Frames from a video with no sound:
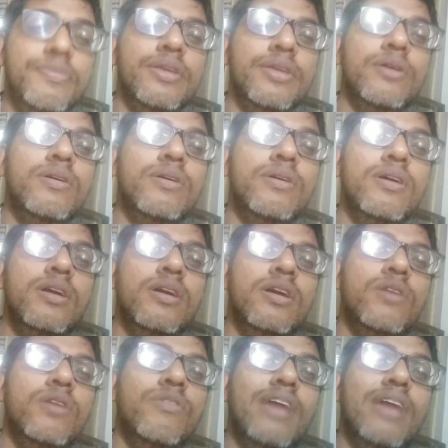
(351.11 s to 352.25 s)
You know,
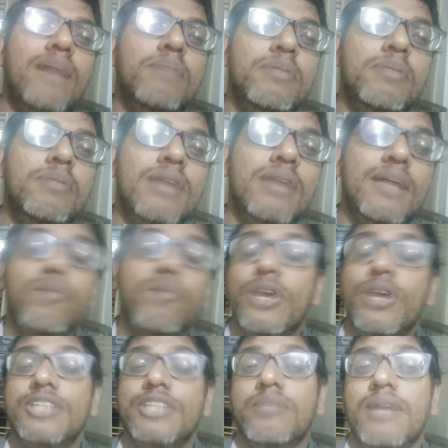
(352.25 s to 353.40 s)
we have people like
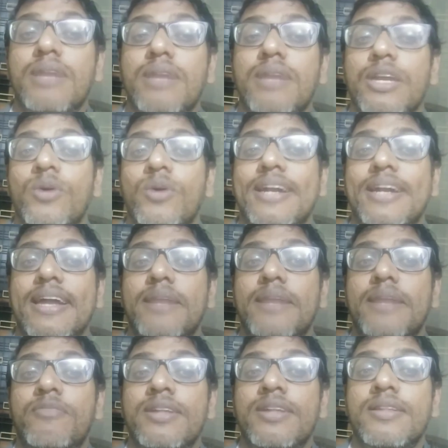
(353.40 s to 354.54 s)
Mukesh Ambani who had tied
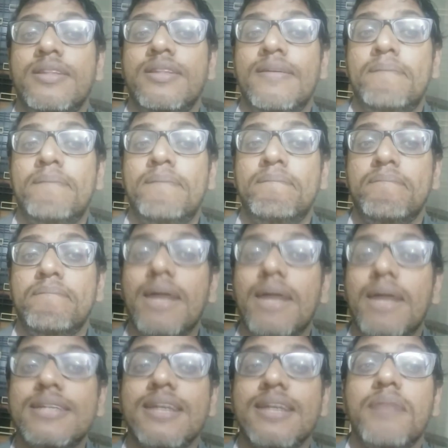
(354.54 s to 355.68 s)
up with
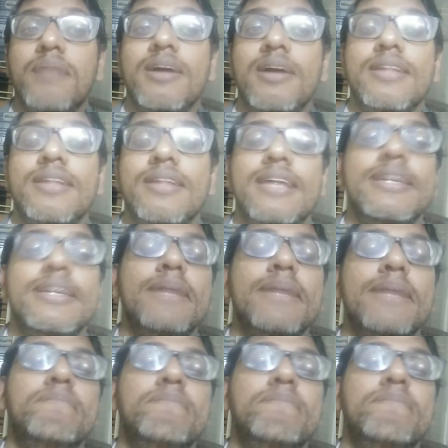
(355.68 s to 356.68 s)
Mark Zuckerberg the other day